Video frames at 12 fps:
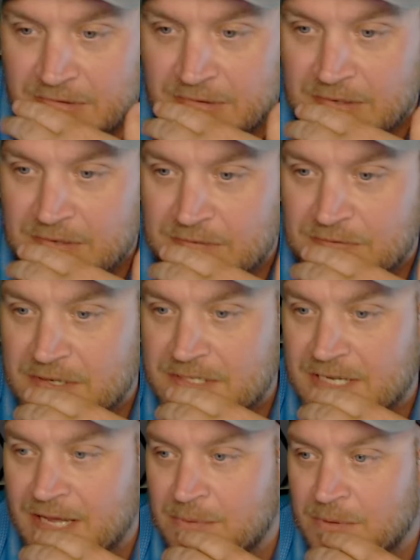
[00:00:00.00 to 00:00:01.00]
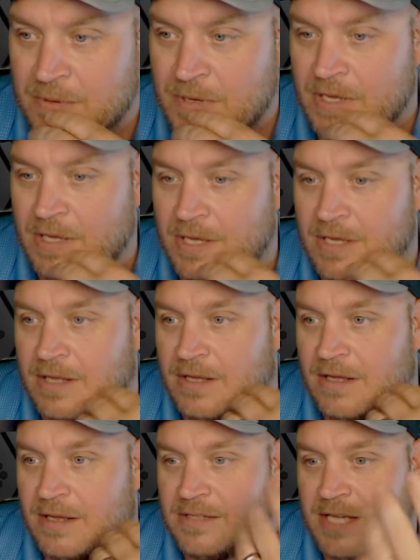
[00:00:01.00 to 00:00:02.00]
for example,
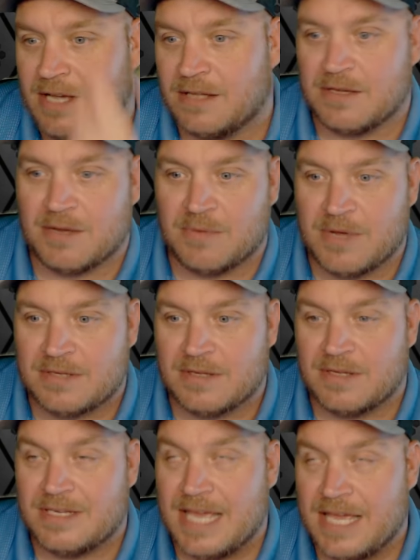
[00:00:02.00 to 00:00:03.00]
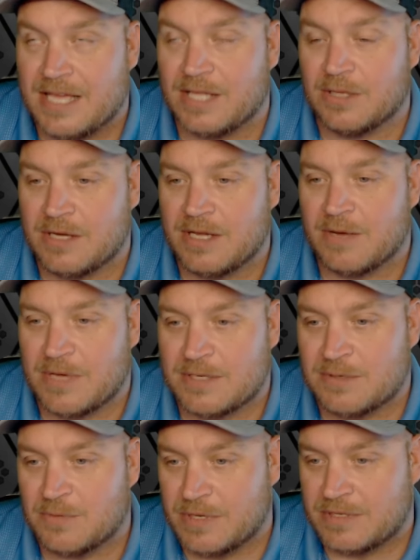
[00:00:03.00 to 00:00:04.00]
let's take a look at
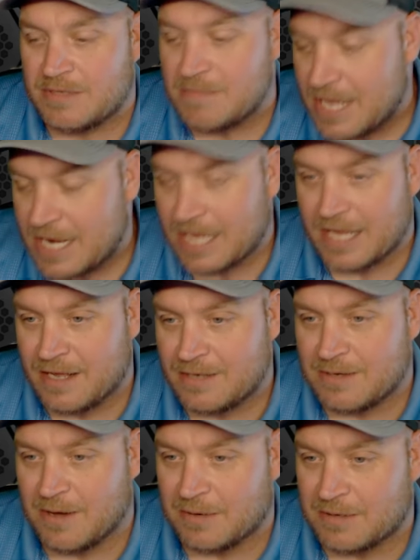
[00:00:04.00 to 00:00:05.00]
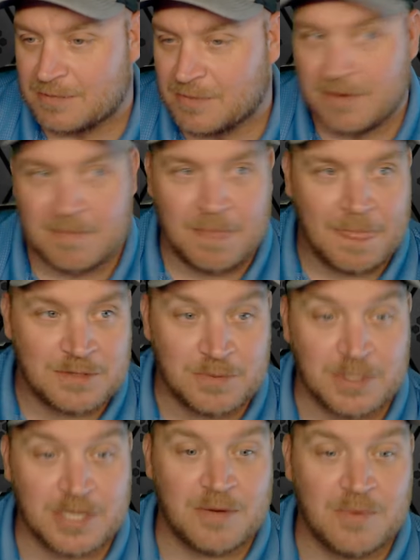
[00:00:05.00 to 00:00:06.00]
Russell Wilson. Man, I cannot talk this morning. So we
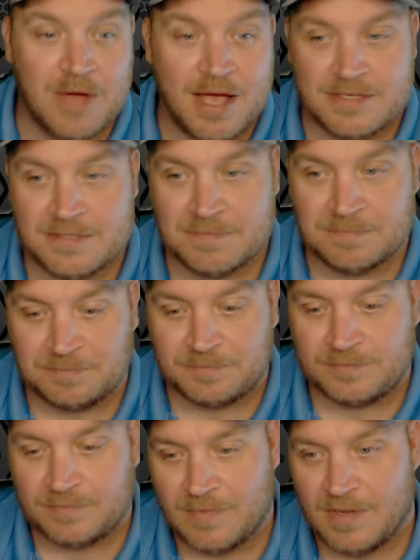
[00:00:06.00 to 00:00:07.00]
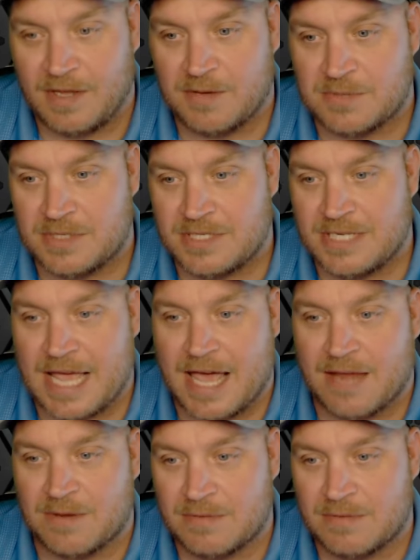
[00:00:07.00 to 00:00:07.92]
look at Russ. He was with Seattle.